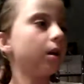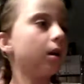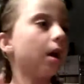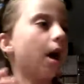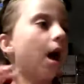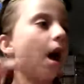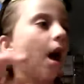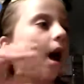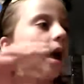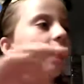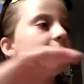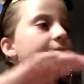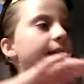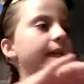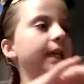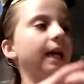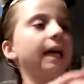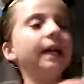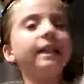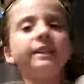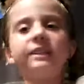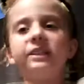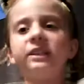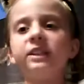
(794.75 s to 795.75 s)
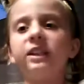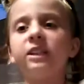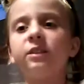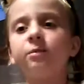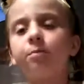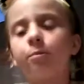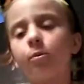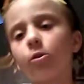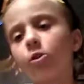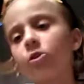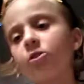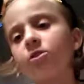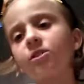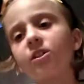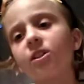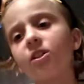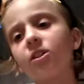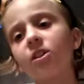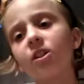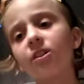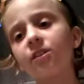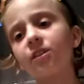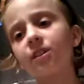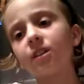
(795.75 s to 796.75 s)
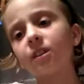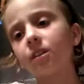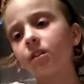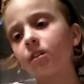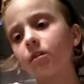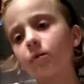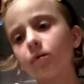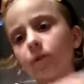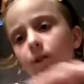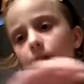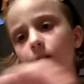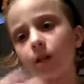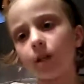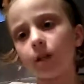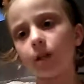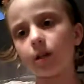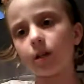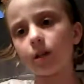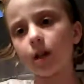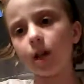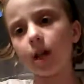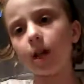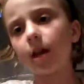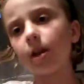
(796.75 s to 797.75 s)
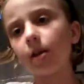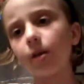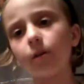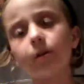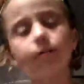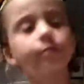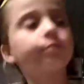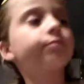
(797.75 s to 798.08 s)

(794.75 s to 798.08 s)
I guess this person doesn't really care.